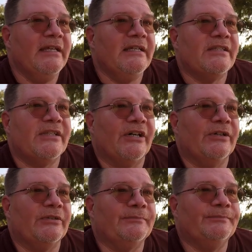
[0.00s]

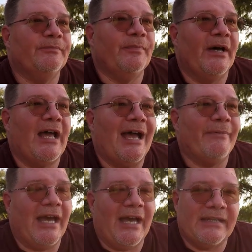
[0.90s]
So but
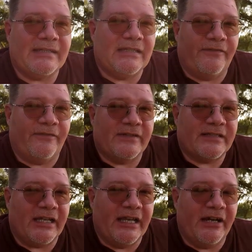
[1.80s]
I'm kind of stuff
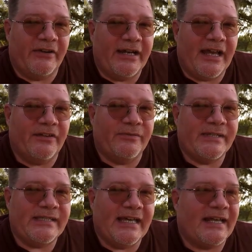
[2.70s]
stuck here right now in
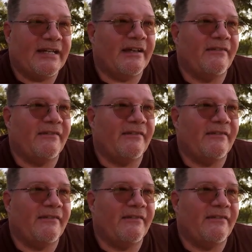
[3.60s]
Louisiana.